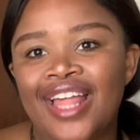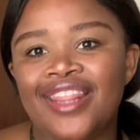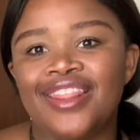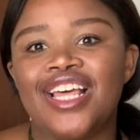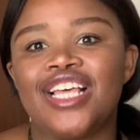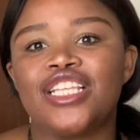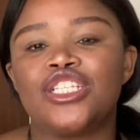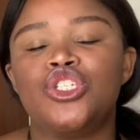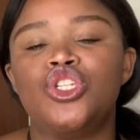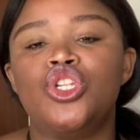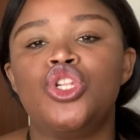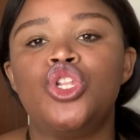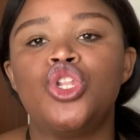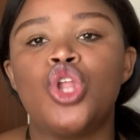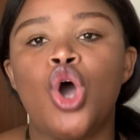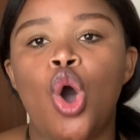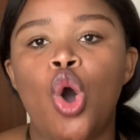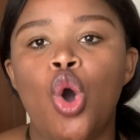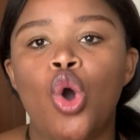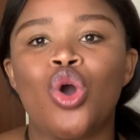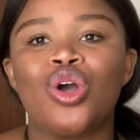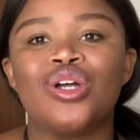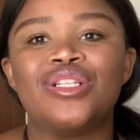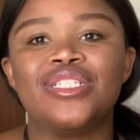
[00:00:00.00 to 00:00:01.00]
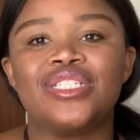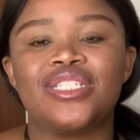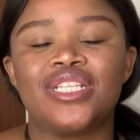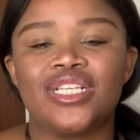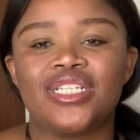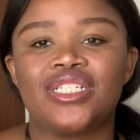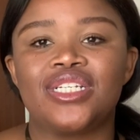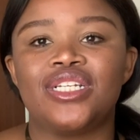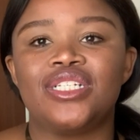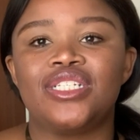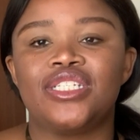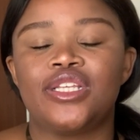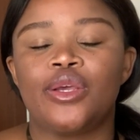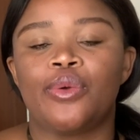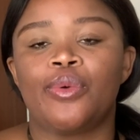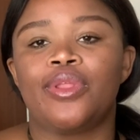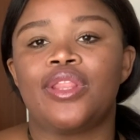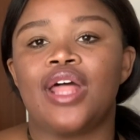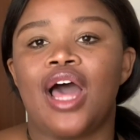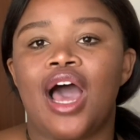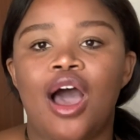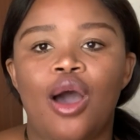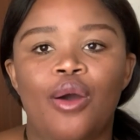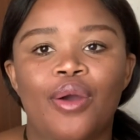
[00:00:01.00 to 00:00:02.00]
There's no consistency
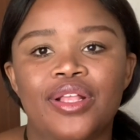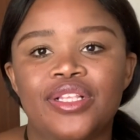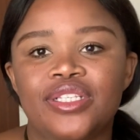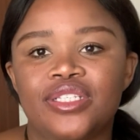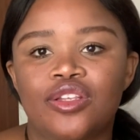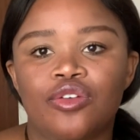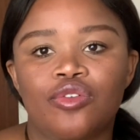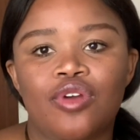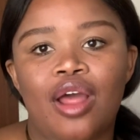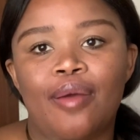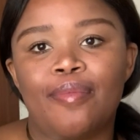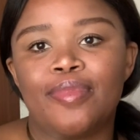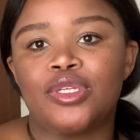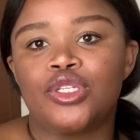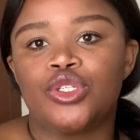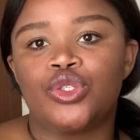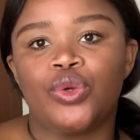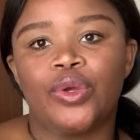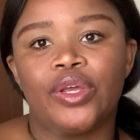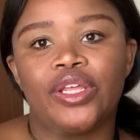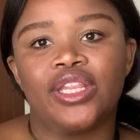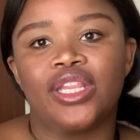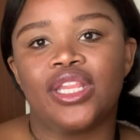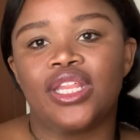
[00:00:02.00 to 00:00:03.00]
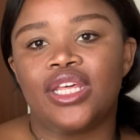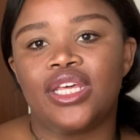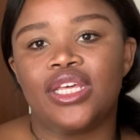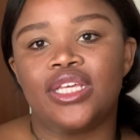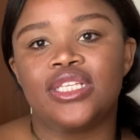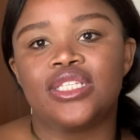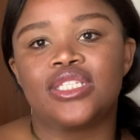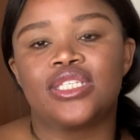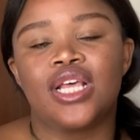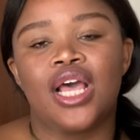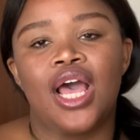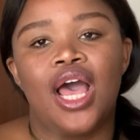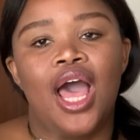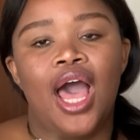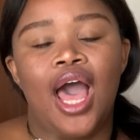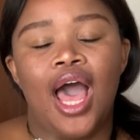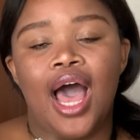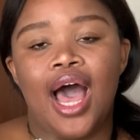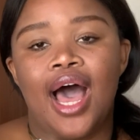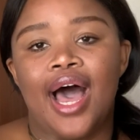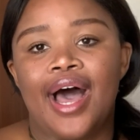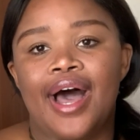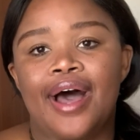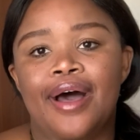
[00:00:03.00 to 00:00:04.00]
with how Instagram is doing these
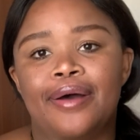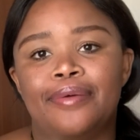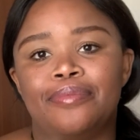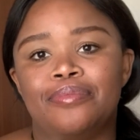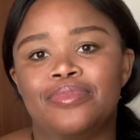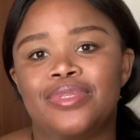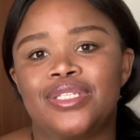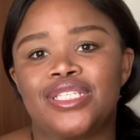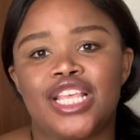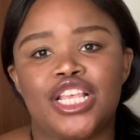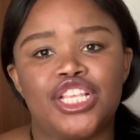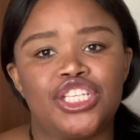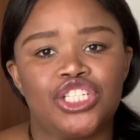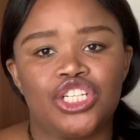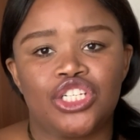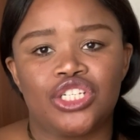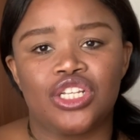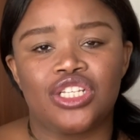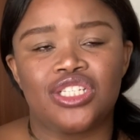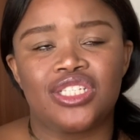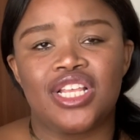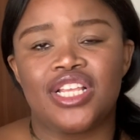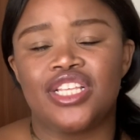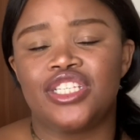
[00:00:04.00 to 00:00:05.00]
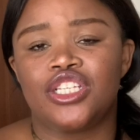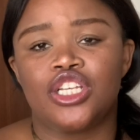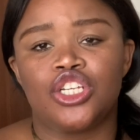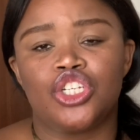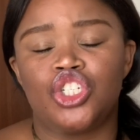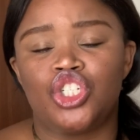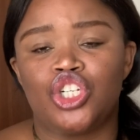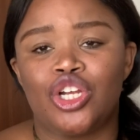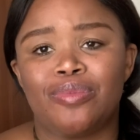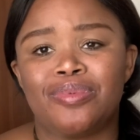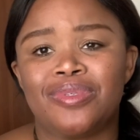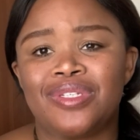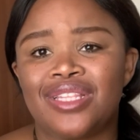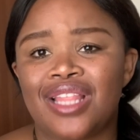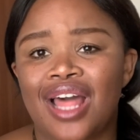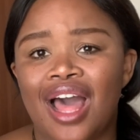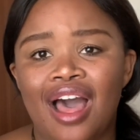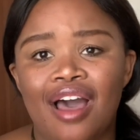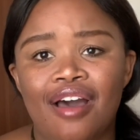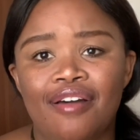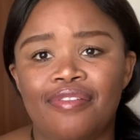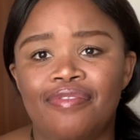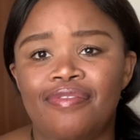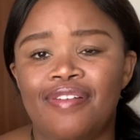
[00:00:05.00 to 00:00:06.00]
censorship
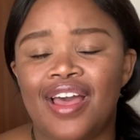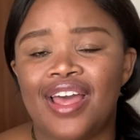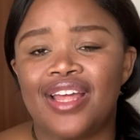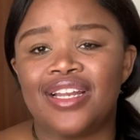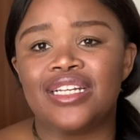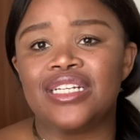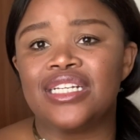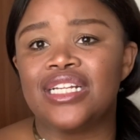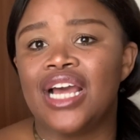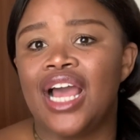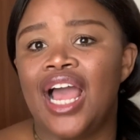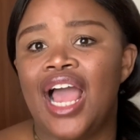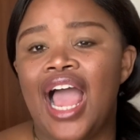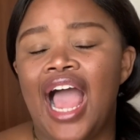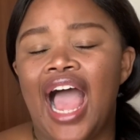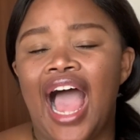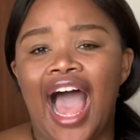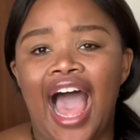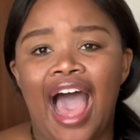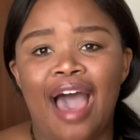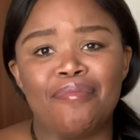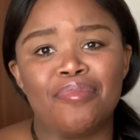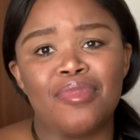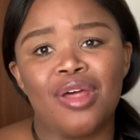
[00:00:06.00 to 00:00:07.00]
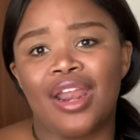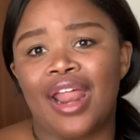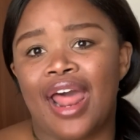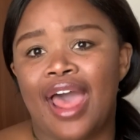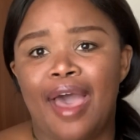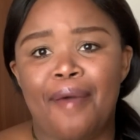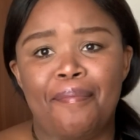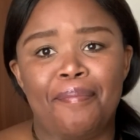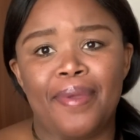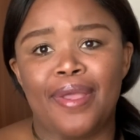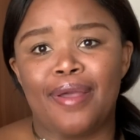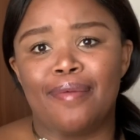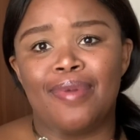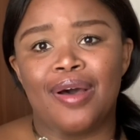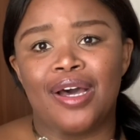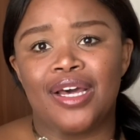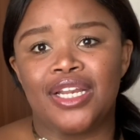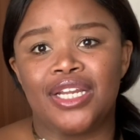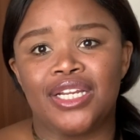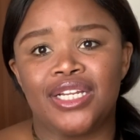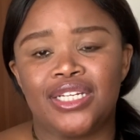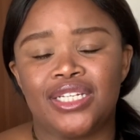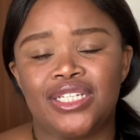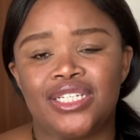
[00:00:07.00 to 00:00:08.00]
stuff, and I'm not happy
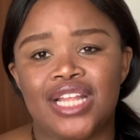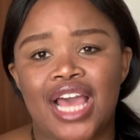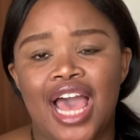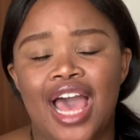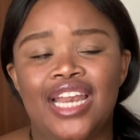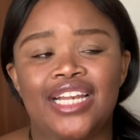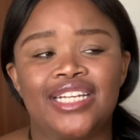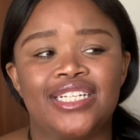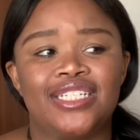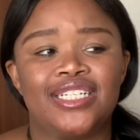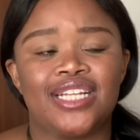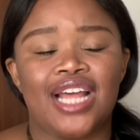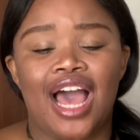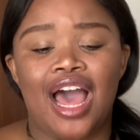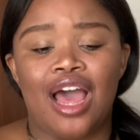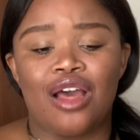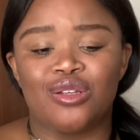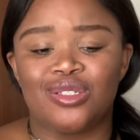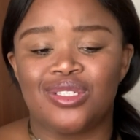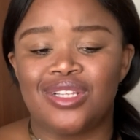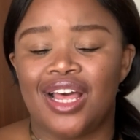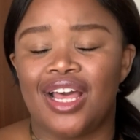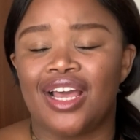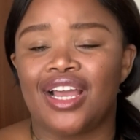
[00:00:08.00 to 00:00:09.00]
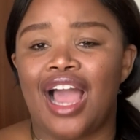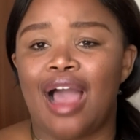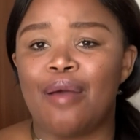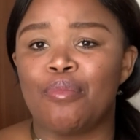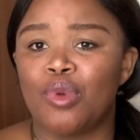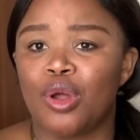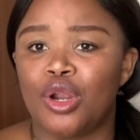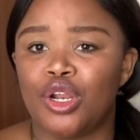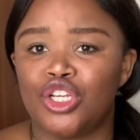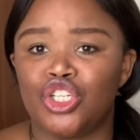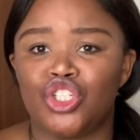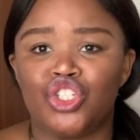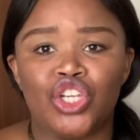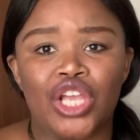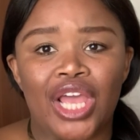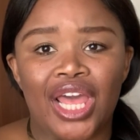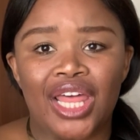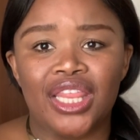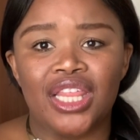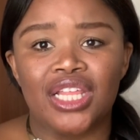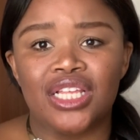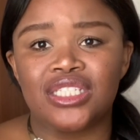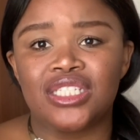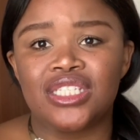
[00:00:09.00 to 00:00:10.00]
about it. And I was like, I'm gonna share
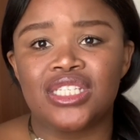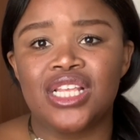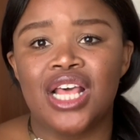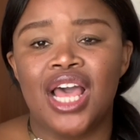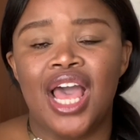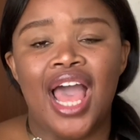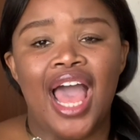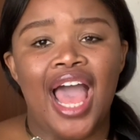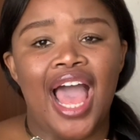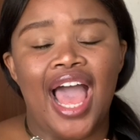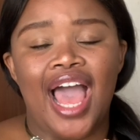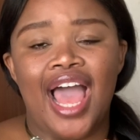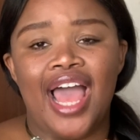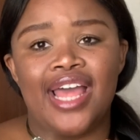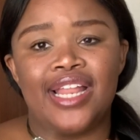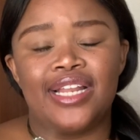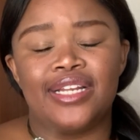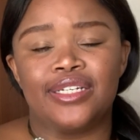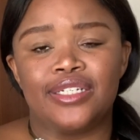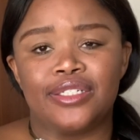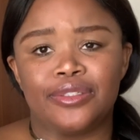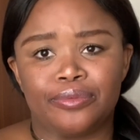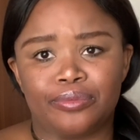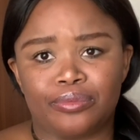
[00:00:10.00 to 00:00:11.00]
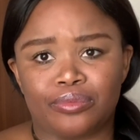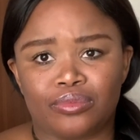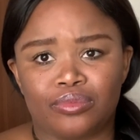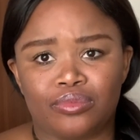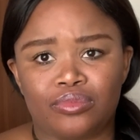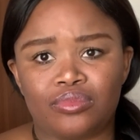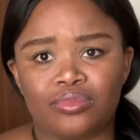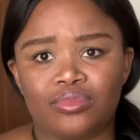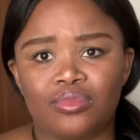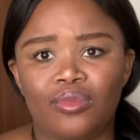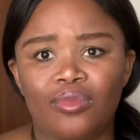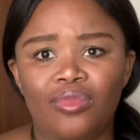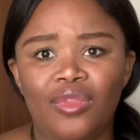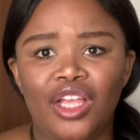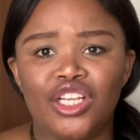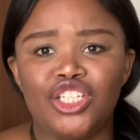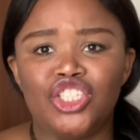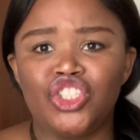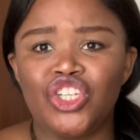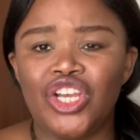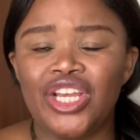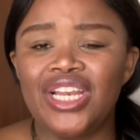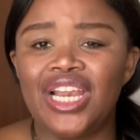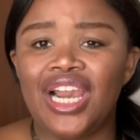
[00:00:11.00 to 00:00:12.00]
this and
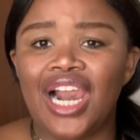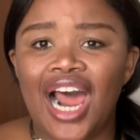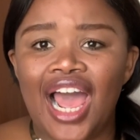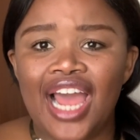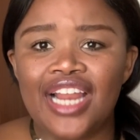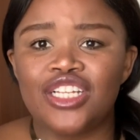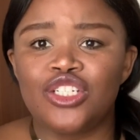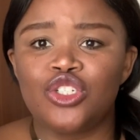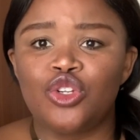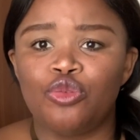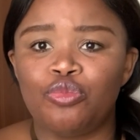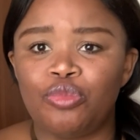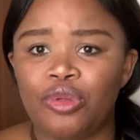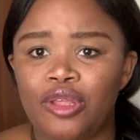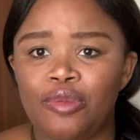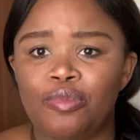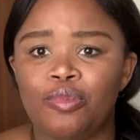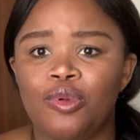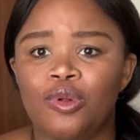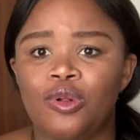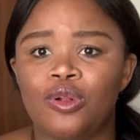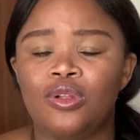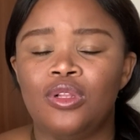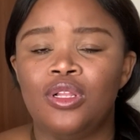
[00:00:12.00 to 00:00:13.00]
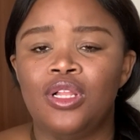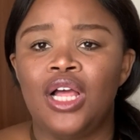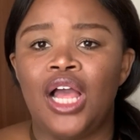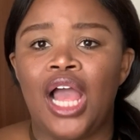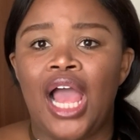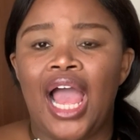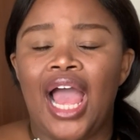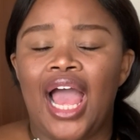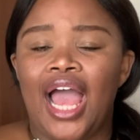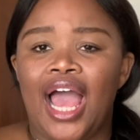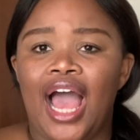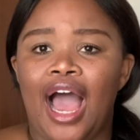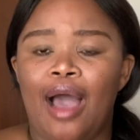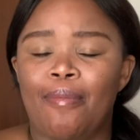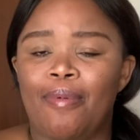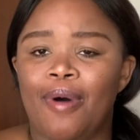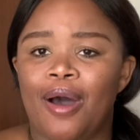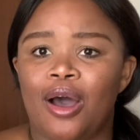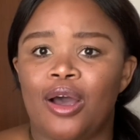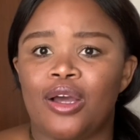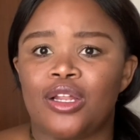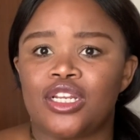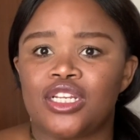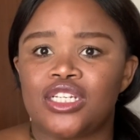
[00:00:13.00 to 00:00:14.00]
shed light to people
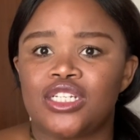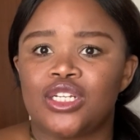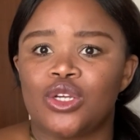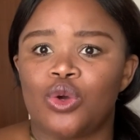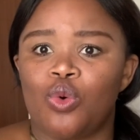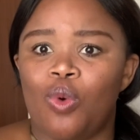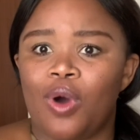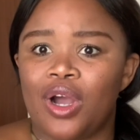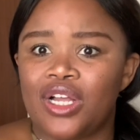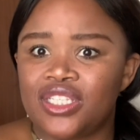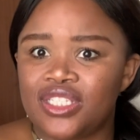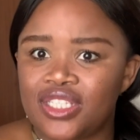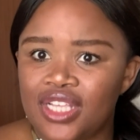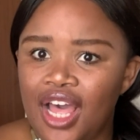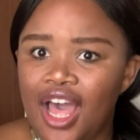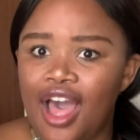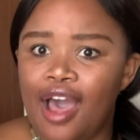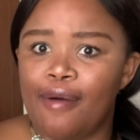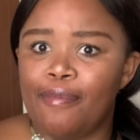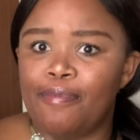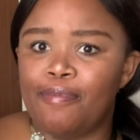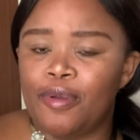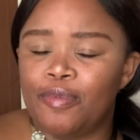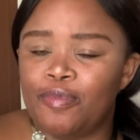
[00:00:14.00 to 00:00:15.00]
about what's up,